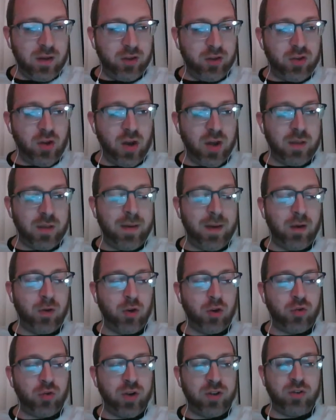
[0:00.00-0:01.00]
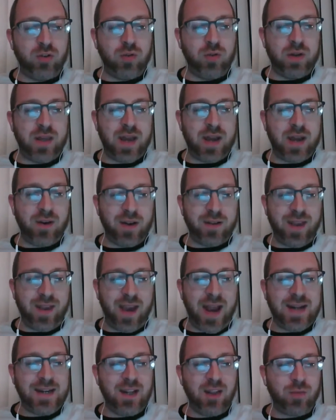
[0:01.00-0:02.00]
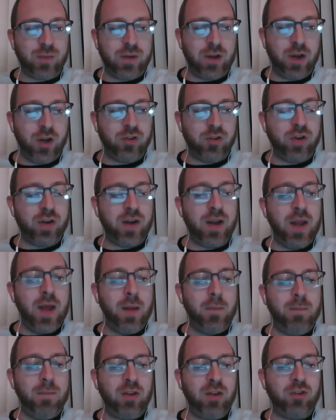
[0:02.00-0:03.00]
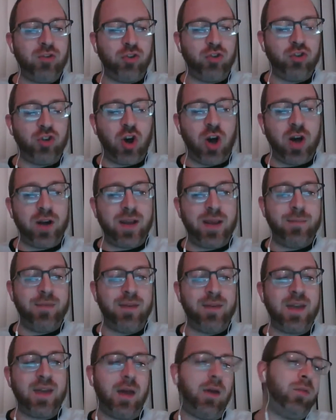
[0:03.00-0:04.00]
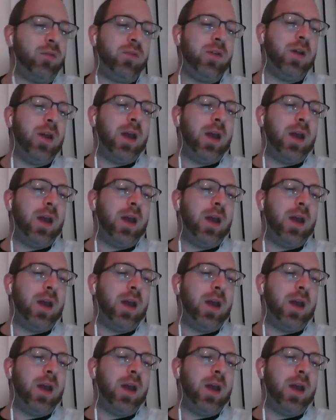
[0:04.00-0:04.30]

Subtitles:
Let's talk about Chris Gutierrez, 8,300, Mr. Chalk himself.